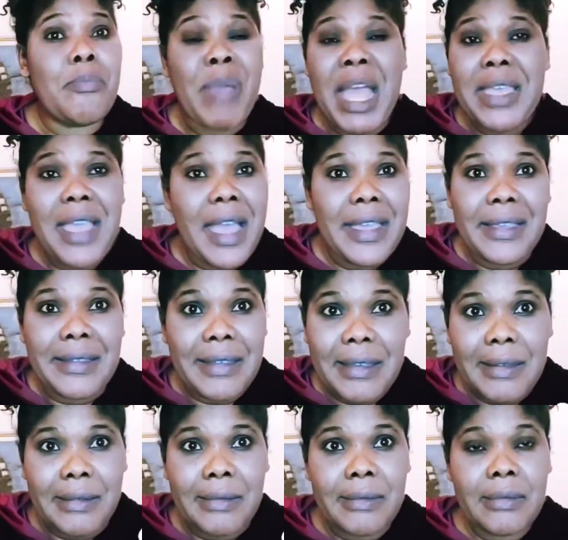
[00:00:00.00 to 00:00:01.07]
buyer
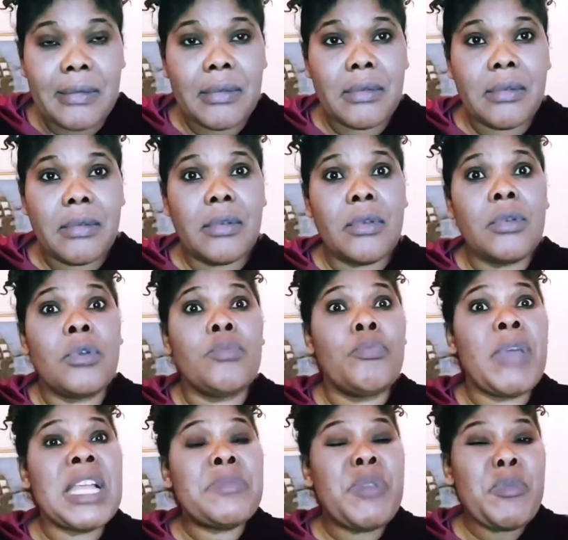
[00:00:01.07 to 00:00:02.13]
again.
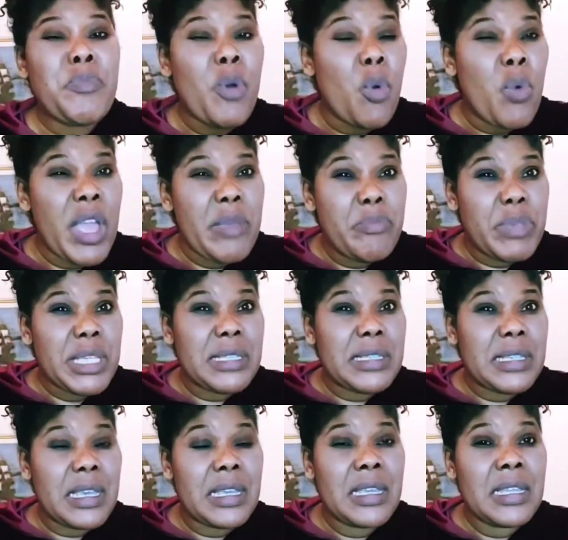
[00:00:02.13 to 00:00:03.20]
But people wait be
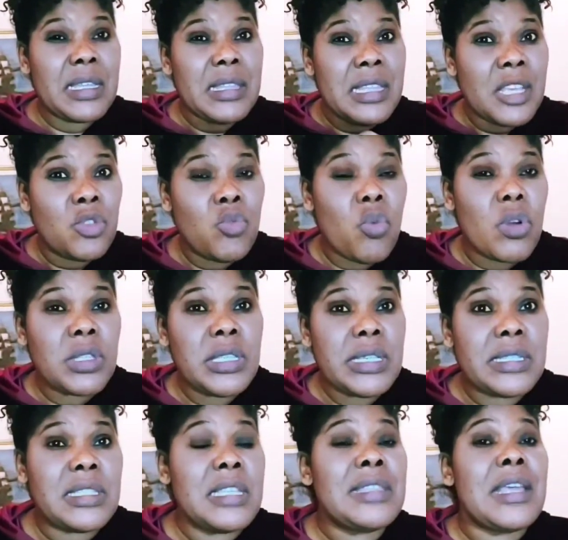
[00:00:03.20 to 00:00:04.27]
say they do all
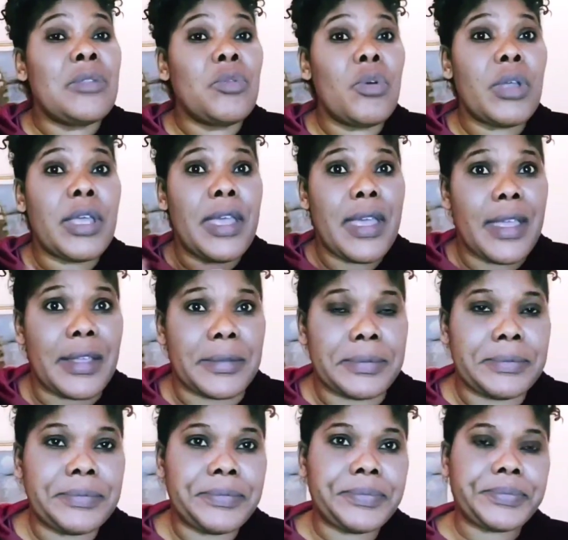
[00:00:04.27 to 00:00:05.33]
these things, they don't care.
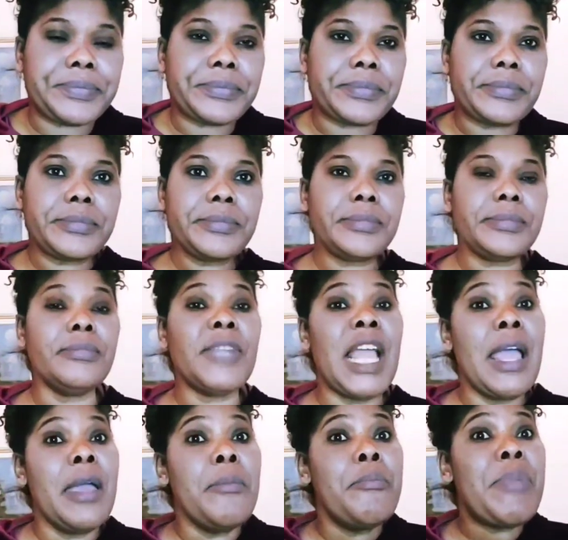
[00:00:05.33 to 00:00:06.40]

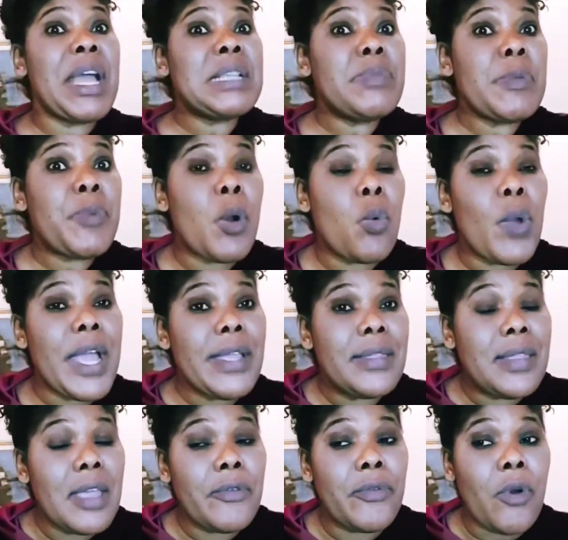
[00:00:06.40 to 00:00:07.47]
But people
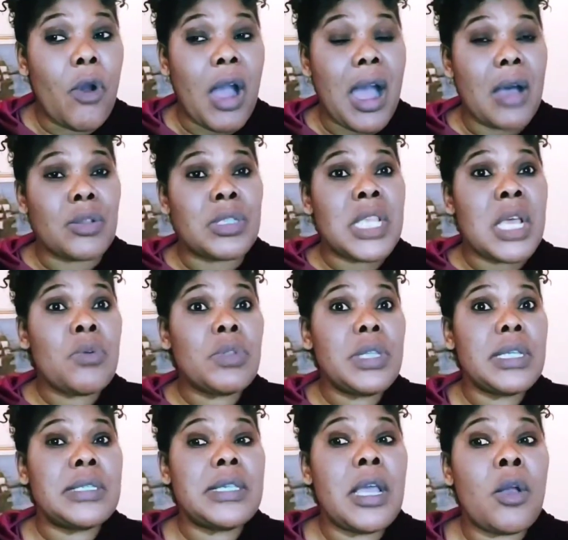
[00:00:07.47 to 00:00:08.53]
wait there for house, then go
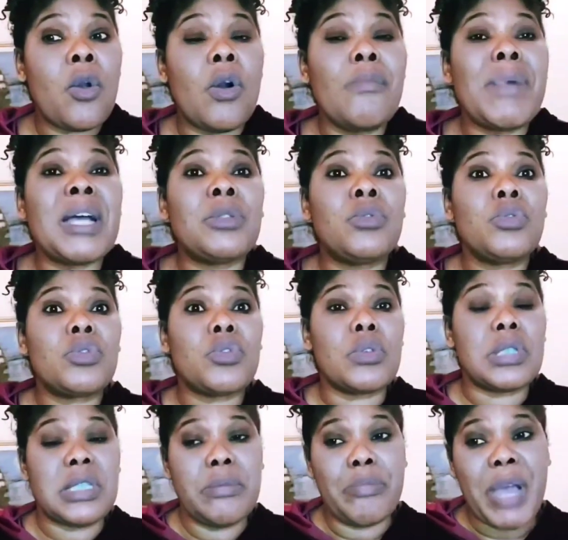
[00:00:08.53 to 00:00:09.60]
they say come and do
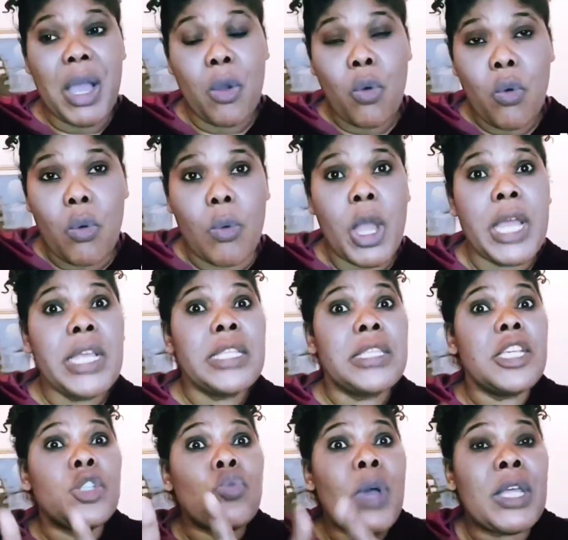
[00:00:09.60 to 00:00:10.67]
something back home.
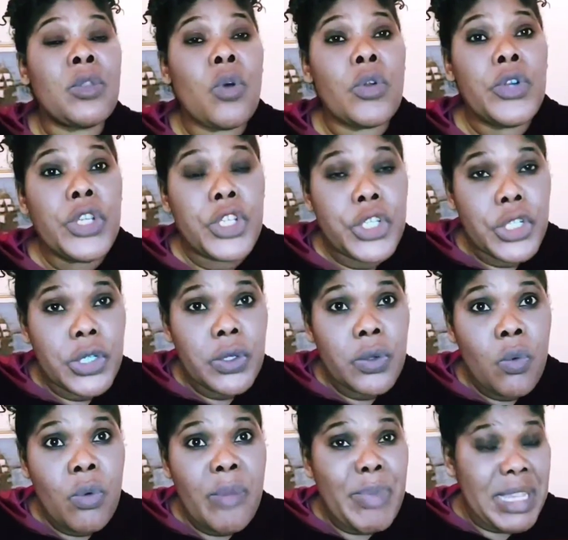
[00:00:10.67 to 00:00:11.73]
This one no rich
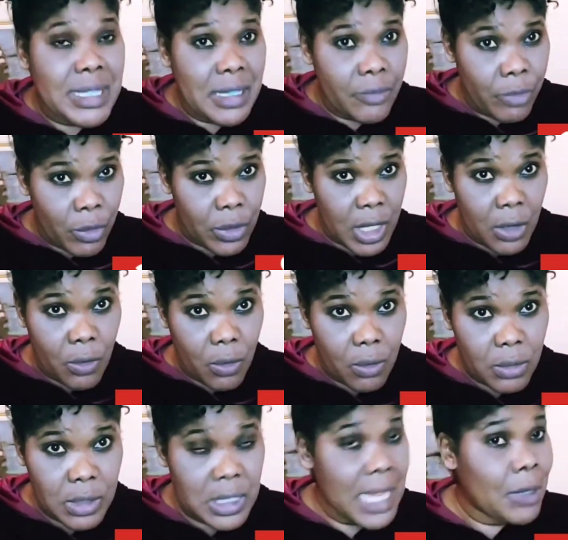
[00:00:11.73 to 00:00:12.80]
where person for the
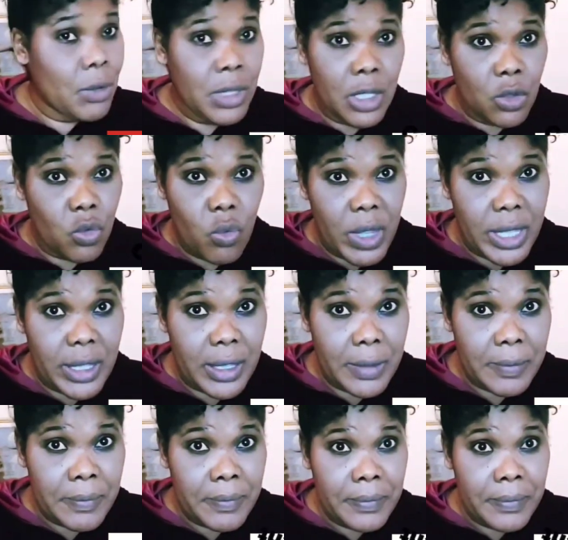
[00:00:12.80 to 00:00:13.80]
wrong. Say I know they do again.